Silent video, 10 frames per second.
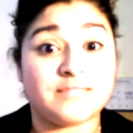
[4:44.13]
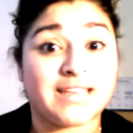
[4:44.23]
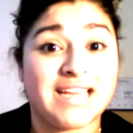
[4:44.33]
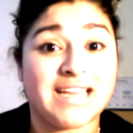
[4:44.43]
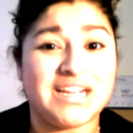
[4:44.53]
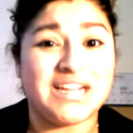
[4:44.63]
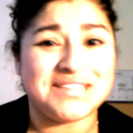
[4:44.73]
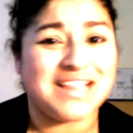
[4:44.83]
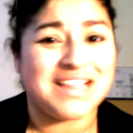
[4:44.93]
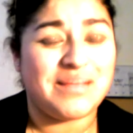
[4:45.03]
Like, it hurts
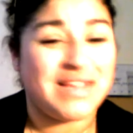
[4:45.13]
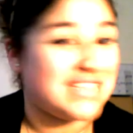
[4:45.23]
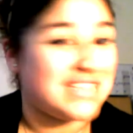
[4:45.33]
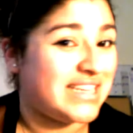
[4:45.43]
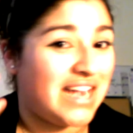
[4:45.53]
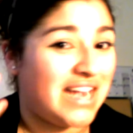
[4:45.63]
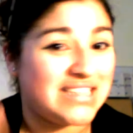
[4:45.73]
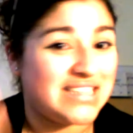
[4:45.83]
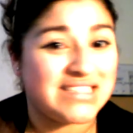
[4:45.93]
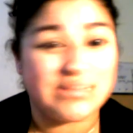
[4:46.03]
a little bit because I
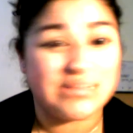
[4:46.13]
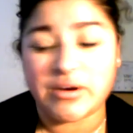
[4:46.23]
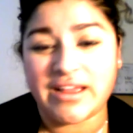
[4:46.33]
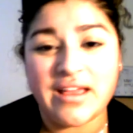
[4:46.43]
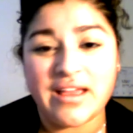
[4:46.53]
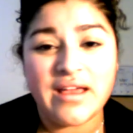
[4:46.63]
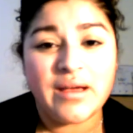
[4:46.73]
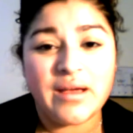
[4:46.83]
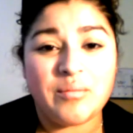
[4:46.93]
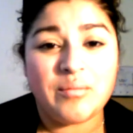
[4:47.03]
knocked it this morning
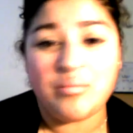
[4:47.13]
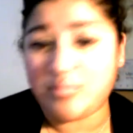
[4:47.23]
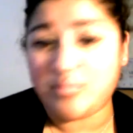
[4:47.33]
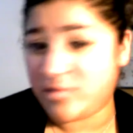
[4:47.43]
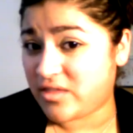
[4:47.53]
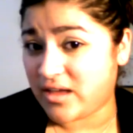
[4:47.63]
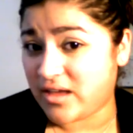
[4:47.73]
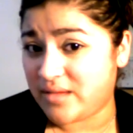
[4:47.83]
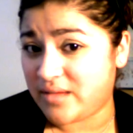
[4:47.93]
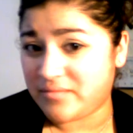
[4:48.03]
with,
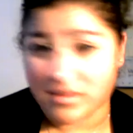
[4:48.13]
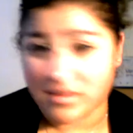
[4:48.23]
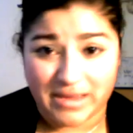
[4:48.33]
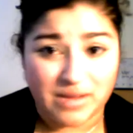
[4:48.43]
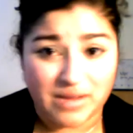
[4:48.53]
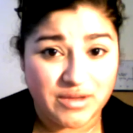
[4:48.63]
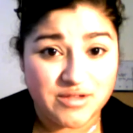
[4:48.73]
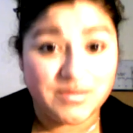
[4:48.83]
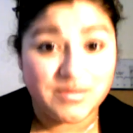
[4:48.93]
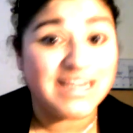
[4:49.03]
um, like, my
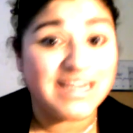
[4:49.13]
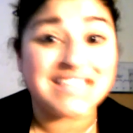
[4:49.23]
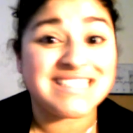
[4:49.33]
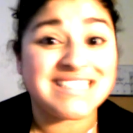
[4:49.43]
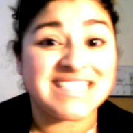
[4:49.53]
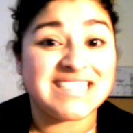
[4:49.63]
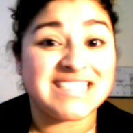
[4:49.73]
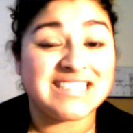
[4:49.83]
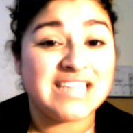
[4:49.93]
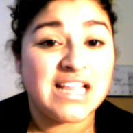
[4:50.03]
hairbrush, but it
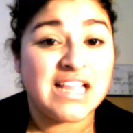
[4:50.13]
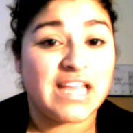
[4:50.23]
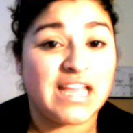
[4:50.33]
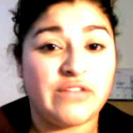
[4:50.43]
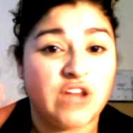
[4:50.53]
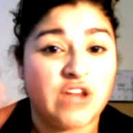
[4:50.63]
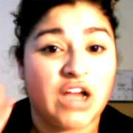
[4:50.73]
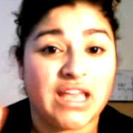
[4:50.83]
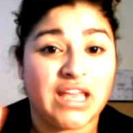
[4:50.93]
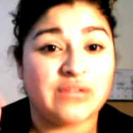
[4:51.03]
didn't, like, even
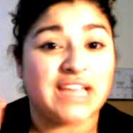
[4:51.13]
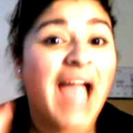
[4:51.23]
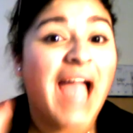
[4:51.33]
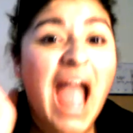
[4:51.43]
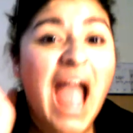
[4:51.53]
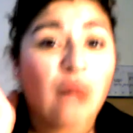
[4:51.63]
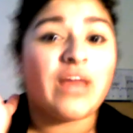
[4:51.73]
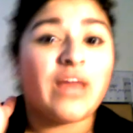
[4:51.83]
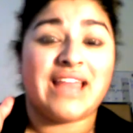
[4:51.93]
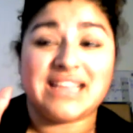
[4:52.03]
knocking it was like, ow,
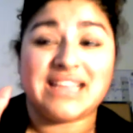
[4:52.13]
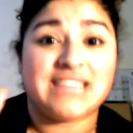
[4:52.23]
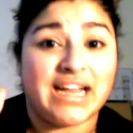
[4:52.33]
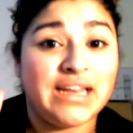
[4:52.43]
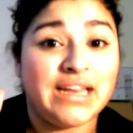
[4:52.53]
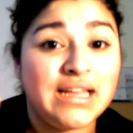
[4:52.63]
okay, that's done.